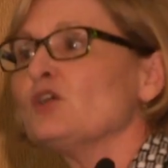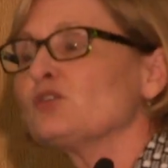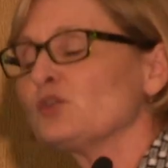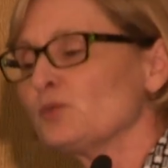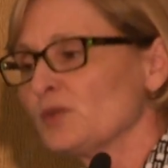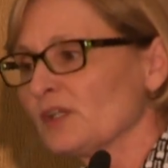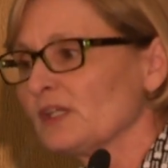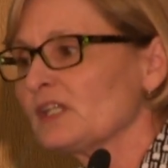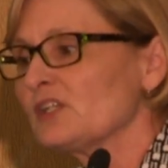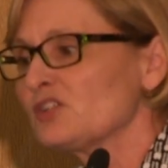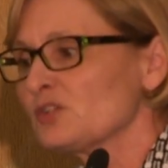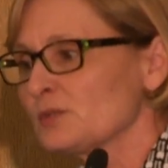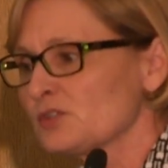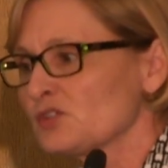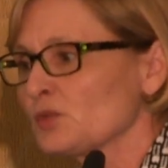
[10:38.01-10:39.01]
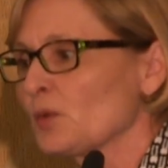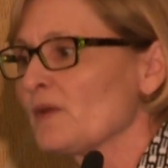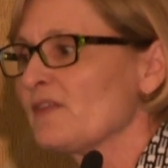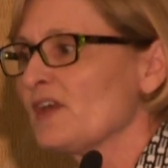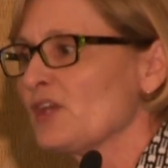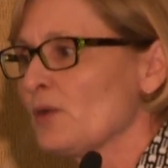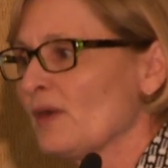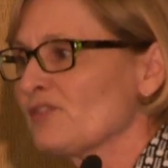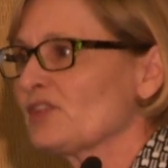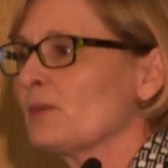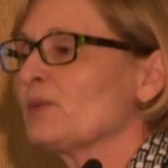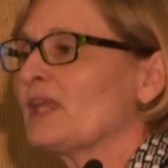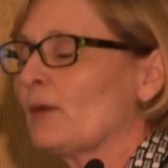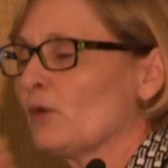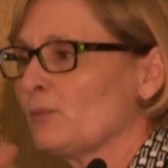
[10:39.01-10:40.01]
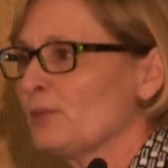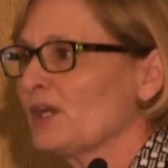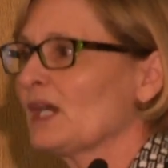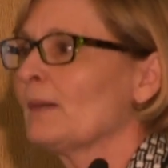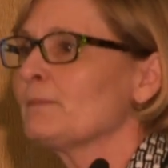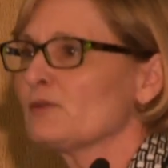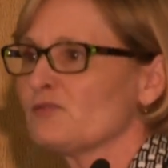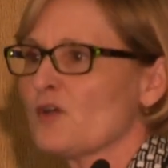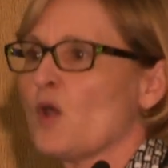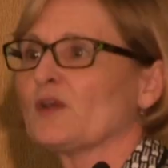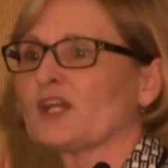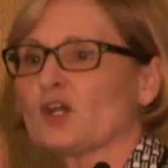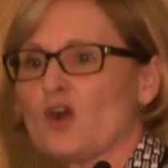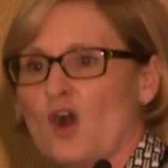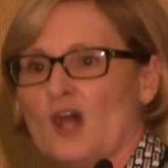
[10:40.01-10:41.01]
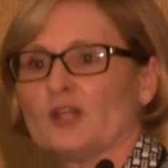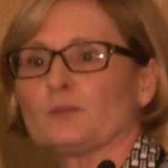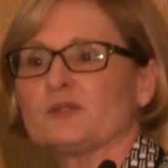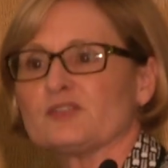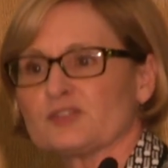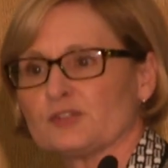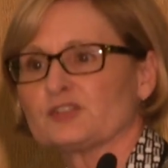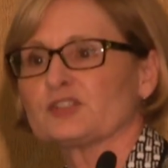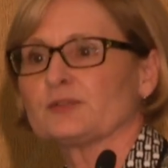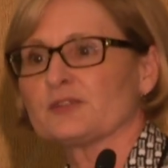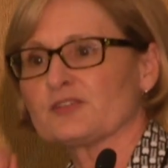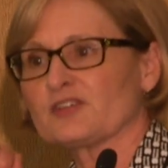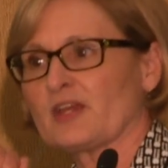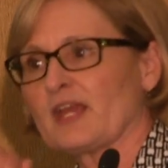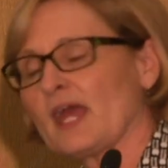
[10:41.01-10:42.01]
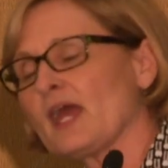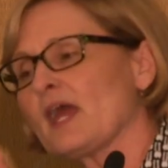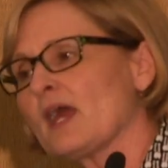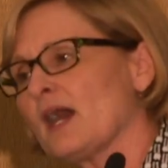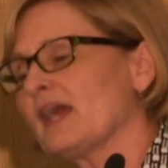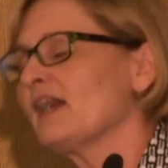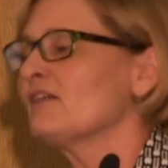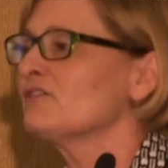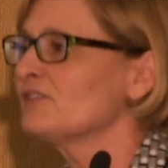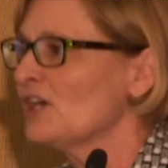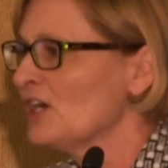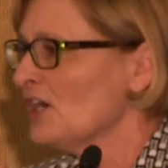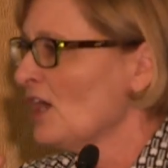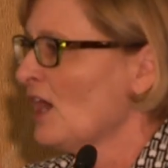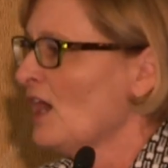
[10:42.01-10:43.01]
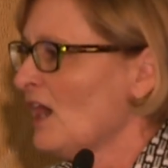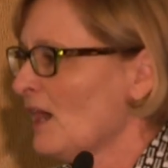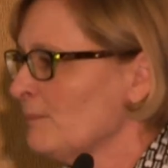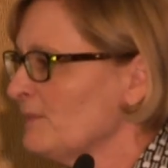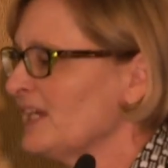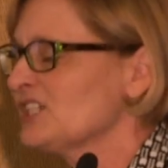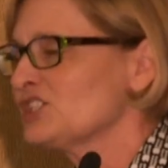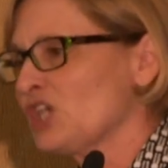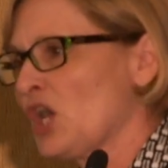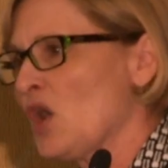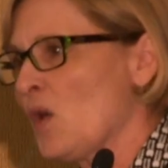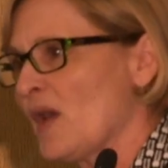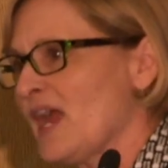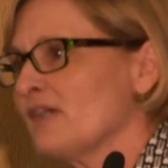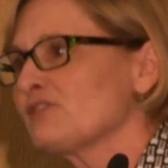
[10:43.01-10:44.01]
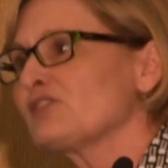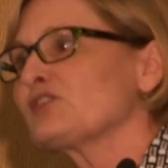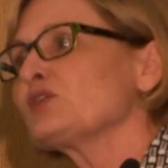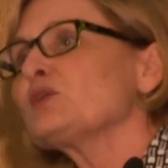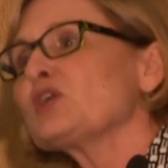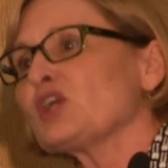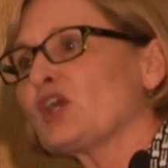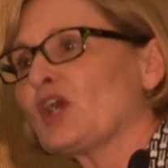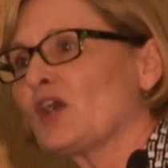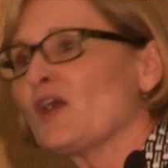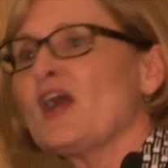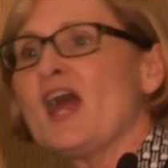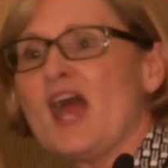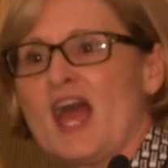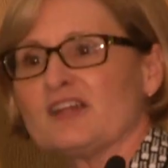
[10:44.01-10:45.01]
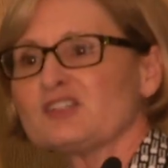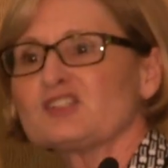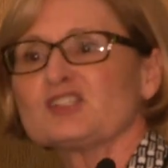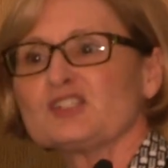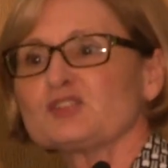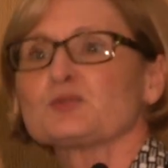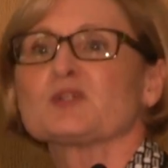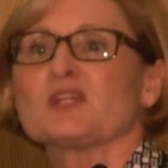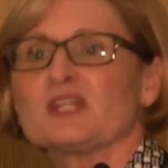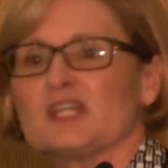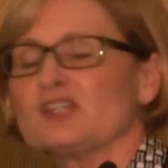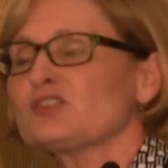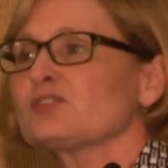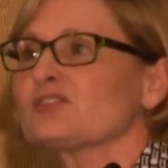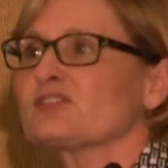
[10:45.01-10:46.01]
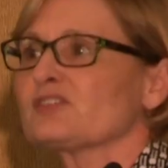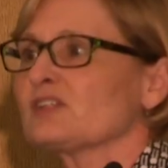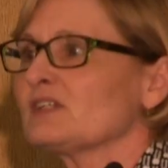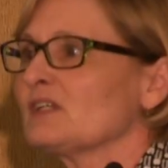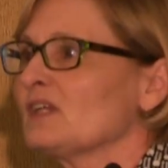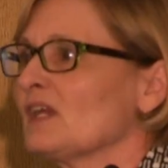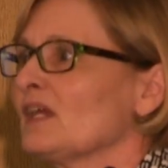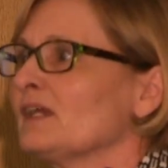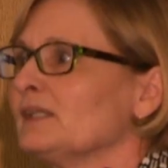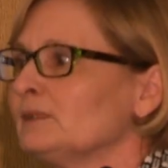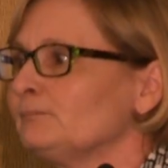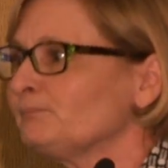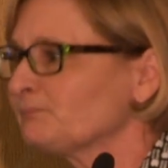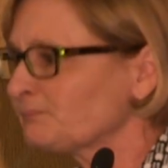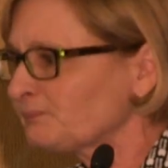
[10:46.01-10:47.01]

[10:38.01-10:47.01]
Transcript: You really need to ensure that you have someone that will pick up the phone and call a researcher and say, hey, hey Joe, I have Sue here, and she's really interested in